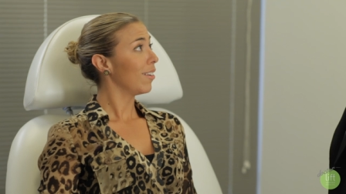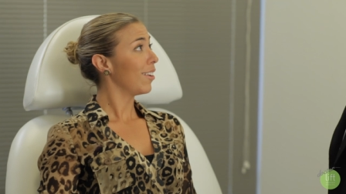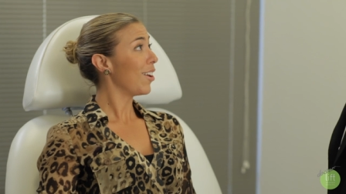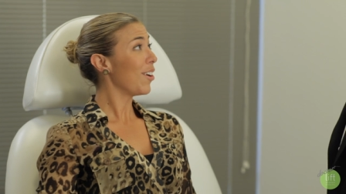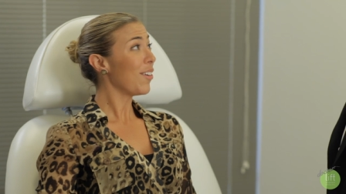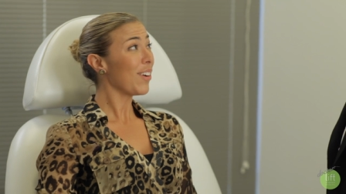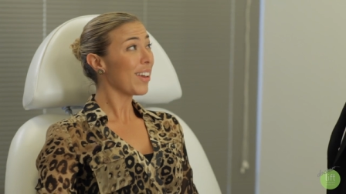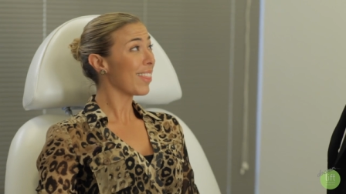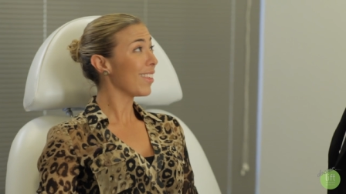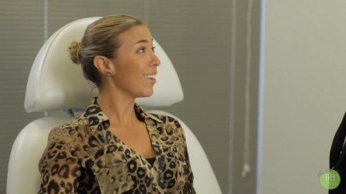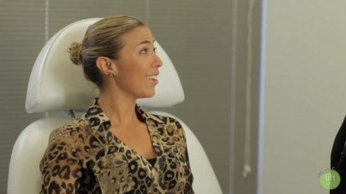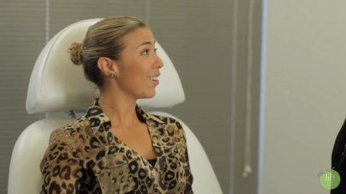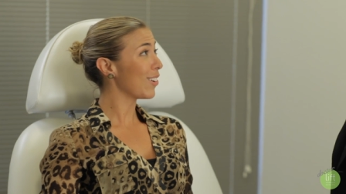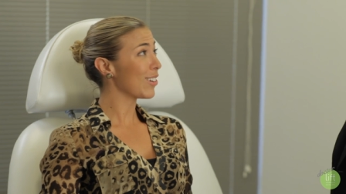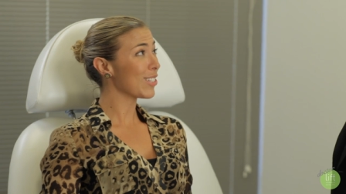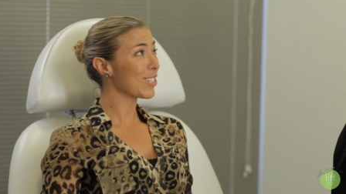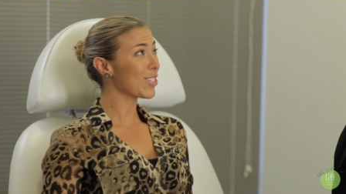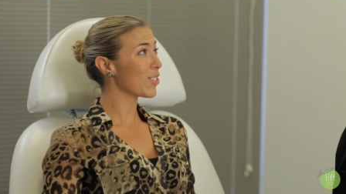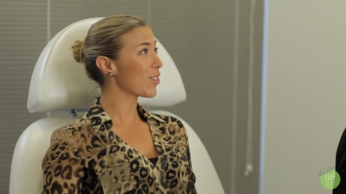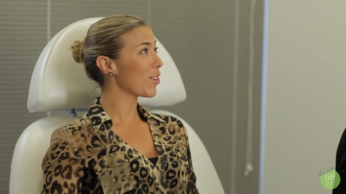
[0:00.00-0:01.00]
No, I think you
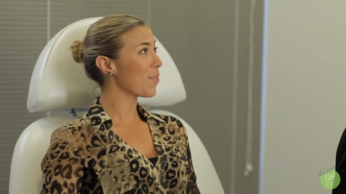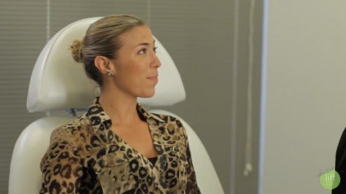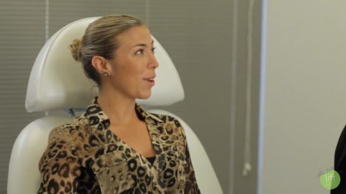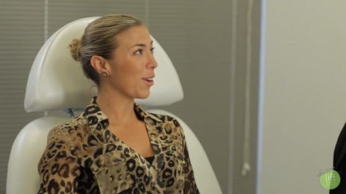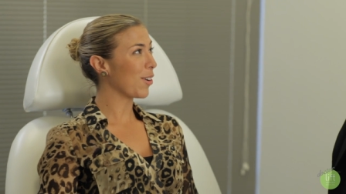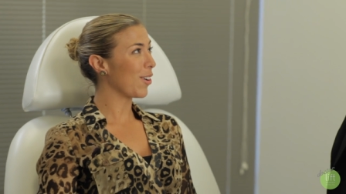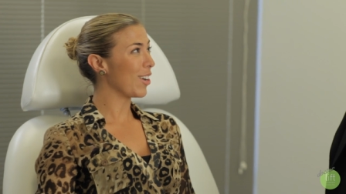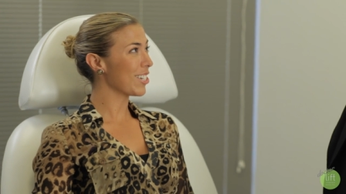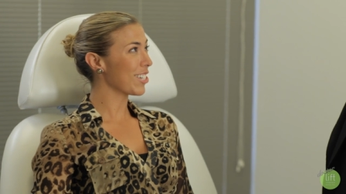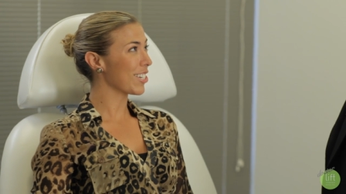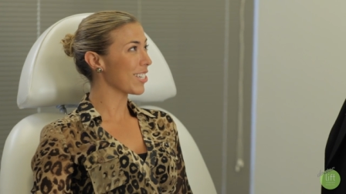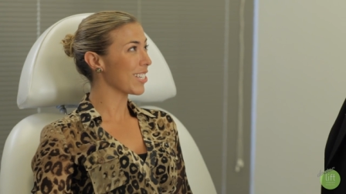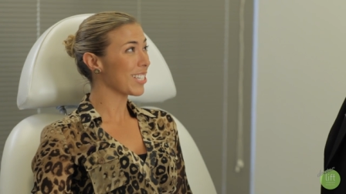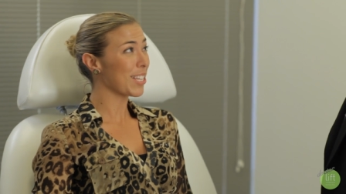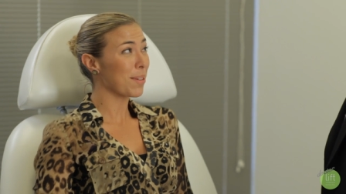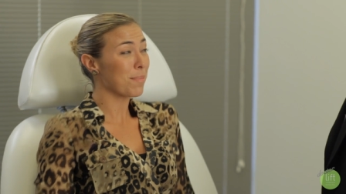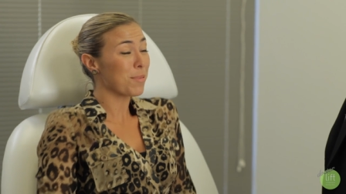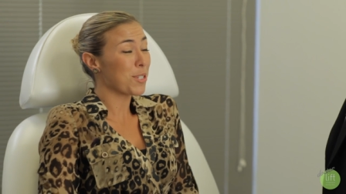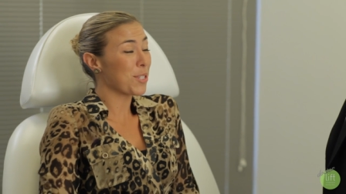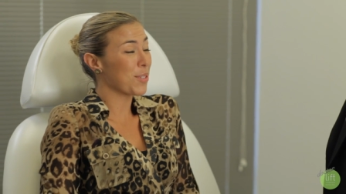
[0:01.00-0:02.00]
answered all my questions.
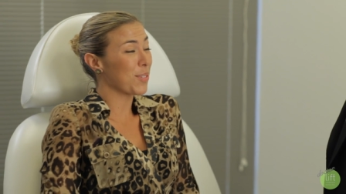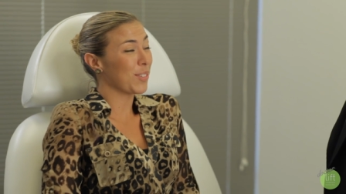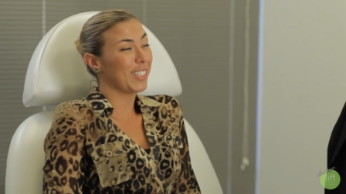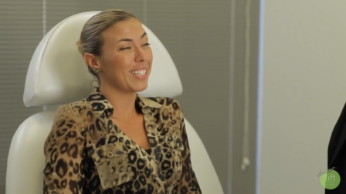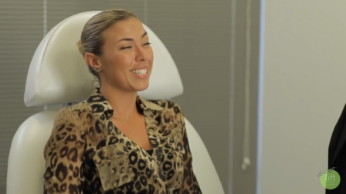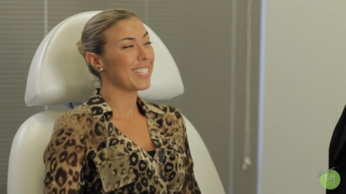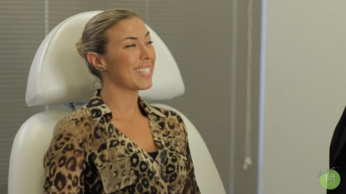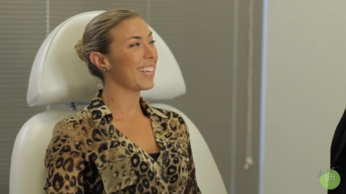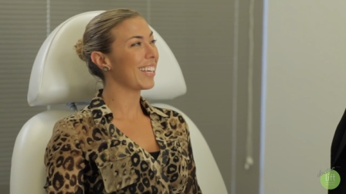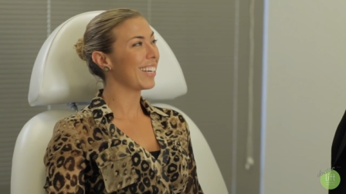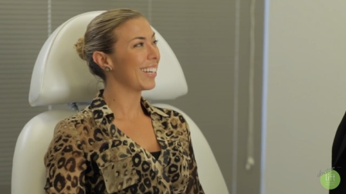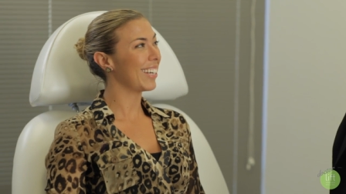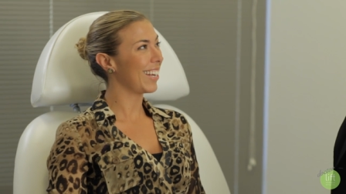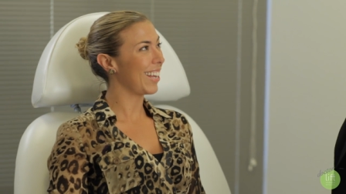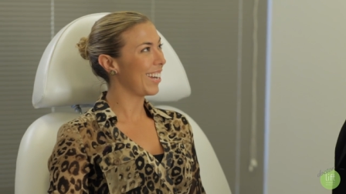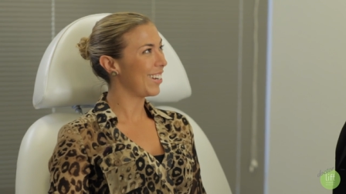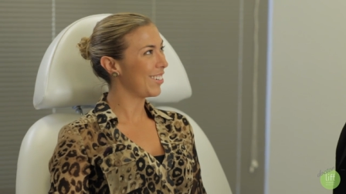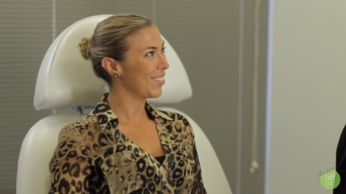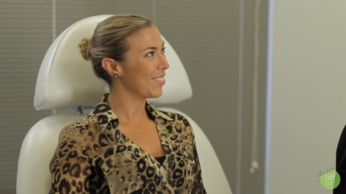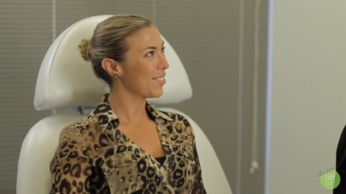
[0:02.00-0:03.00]
I'm just really excited
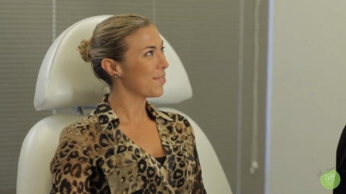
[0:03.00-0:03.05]
now.